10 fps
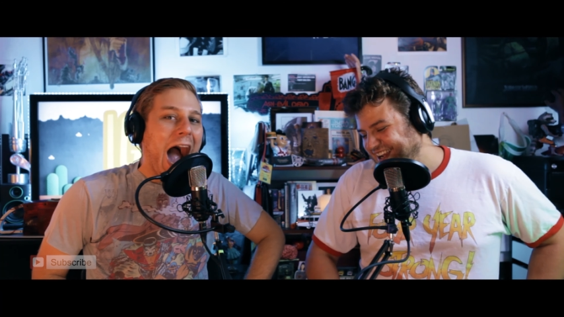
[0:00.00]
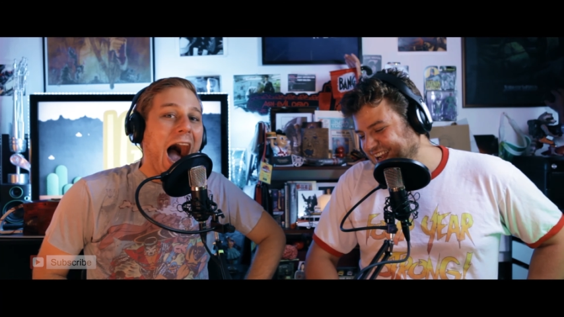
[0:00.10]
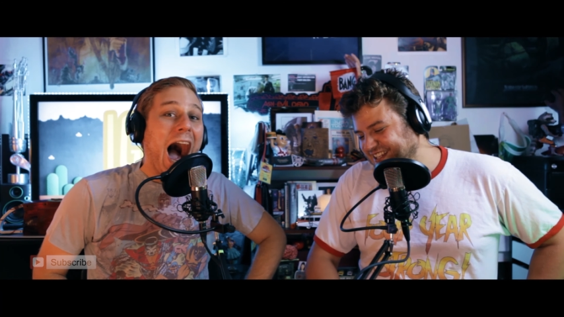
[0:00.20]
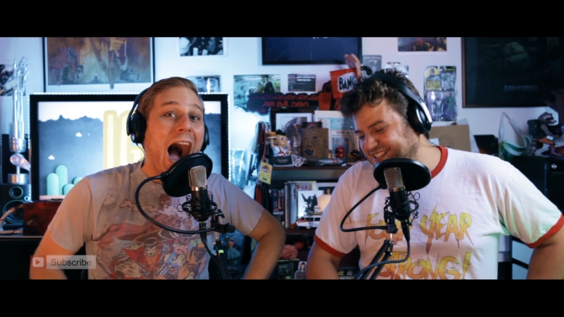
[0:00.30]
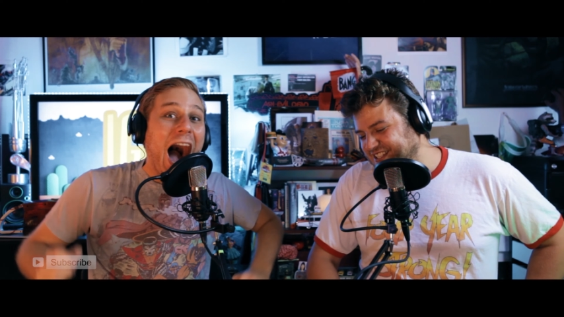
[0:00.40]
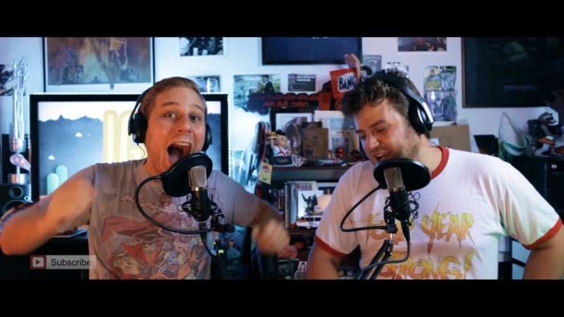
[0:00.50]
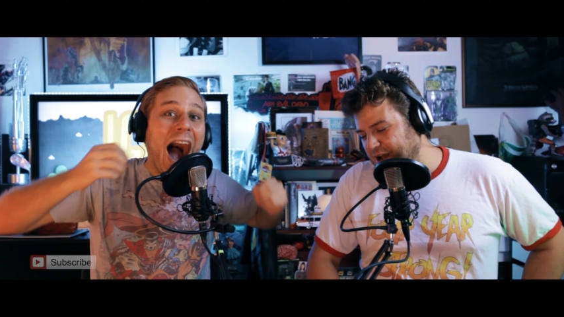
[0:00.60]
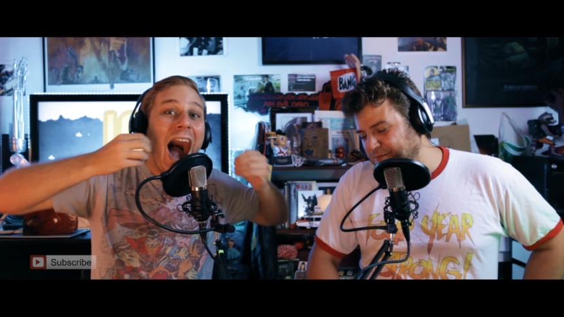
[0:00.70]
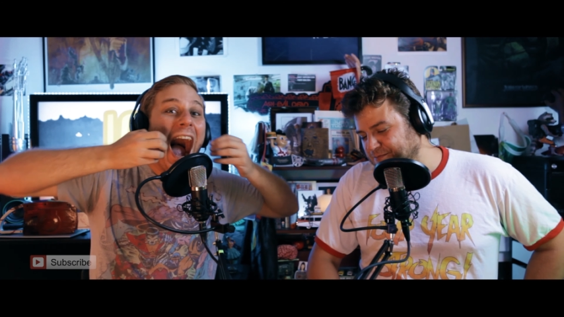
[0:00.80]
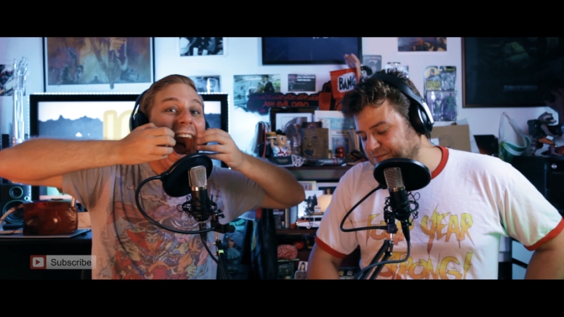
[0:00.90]
Speaker 1: It's
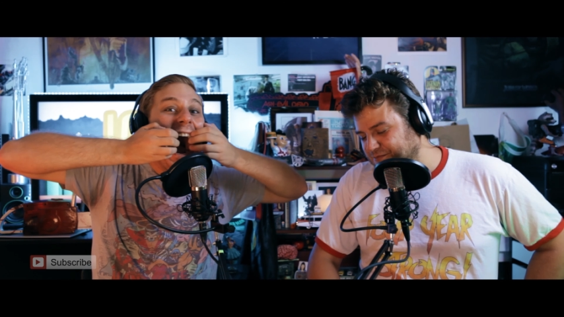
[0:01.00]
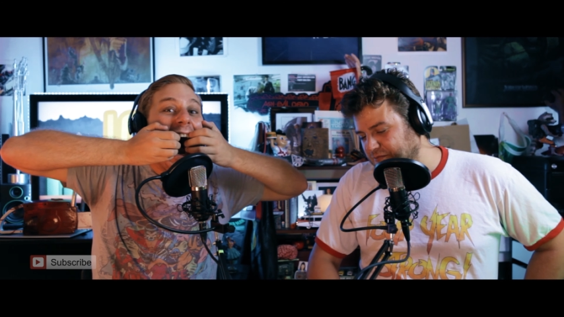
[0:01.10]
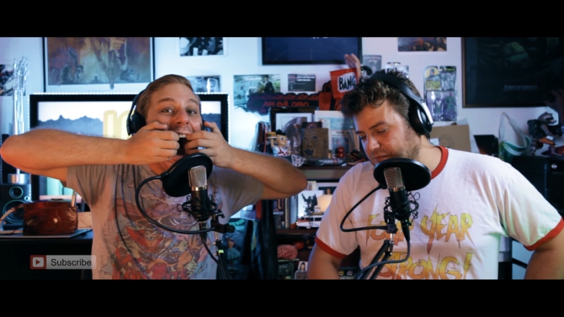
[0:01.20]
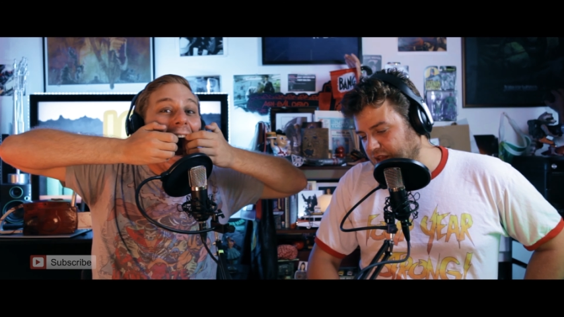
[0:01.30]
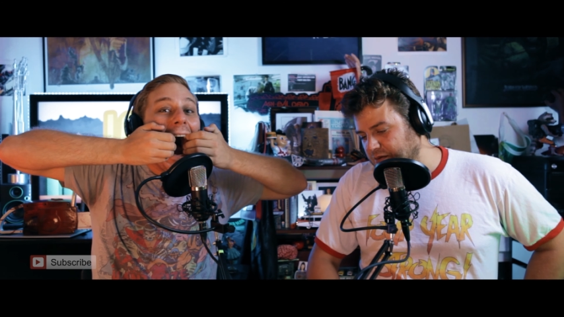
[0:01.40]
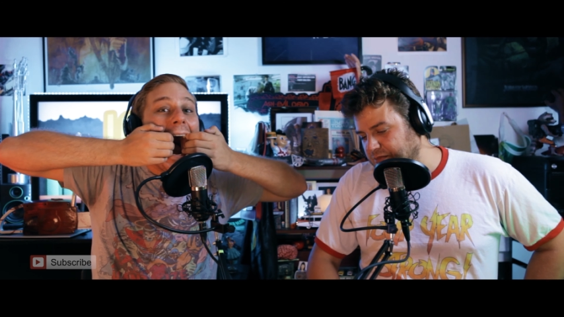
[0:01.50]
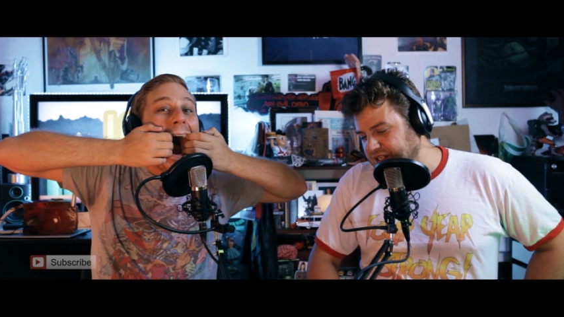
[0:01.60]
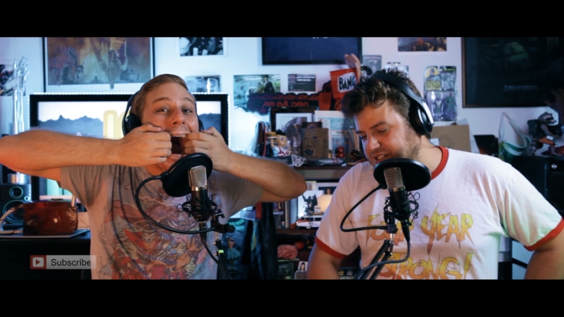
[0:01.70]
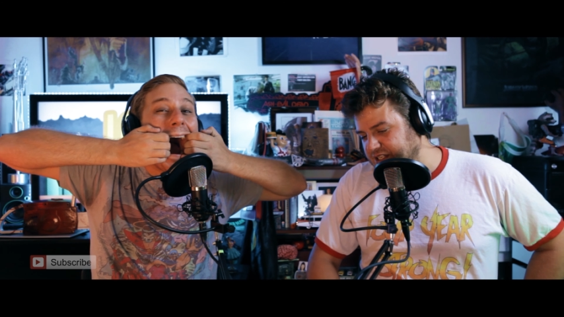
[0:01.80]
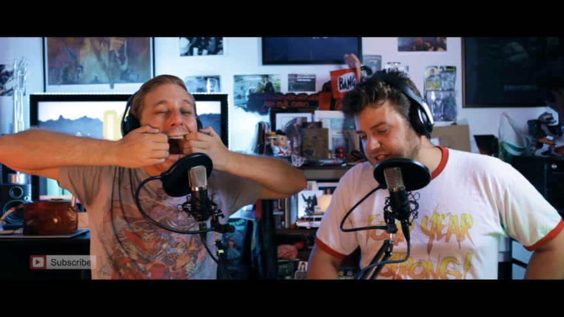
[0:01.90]
um.
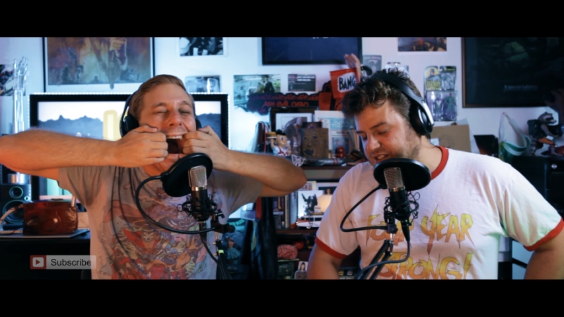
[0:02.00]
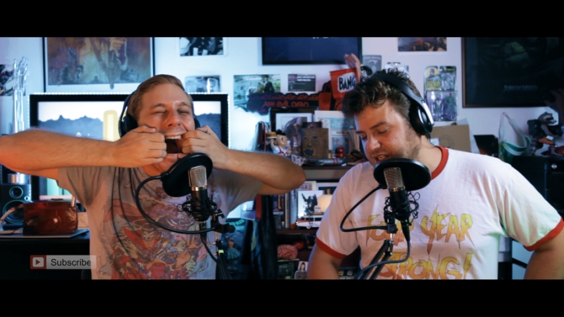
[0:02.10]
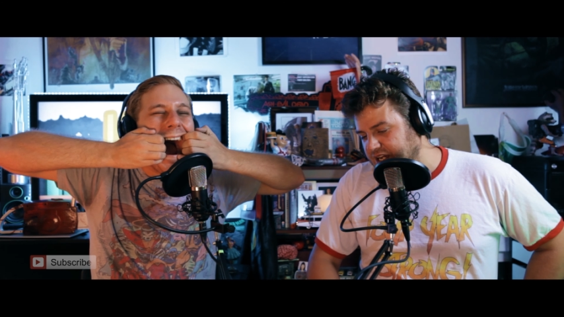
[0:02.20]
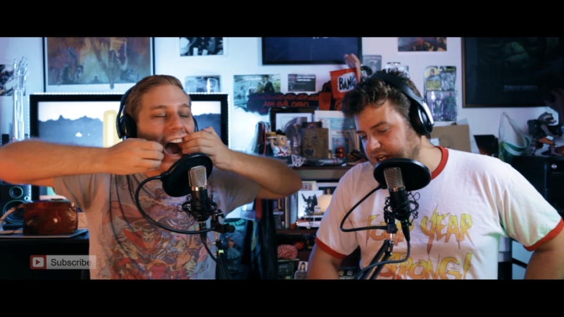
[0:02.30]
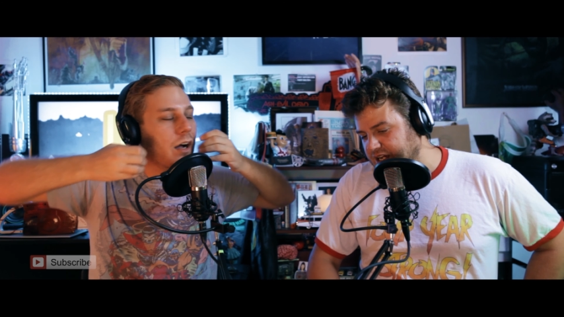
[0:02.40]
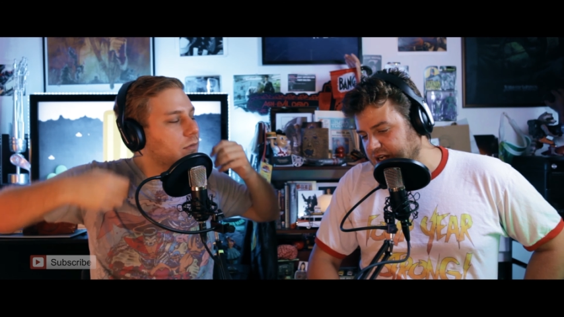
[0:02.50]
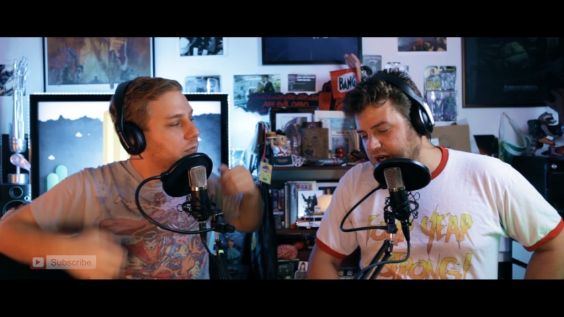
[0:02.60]
This is uh,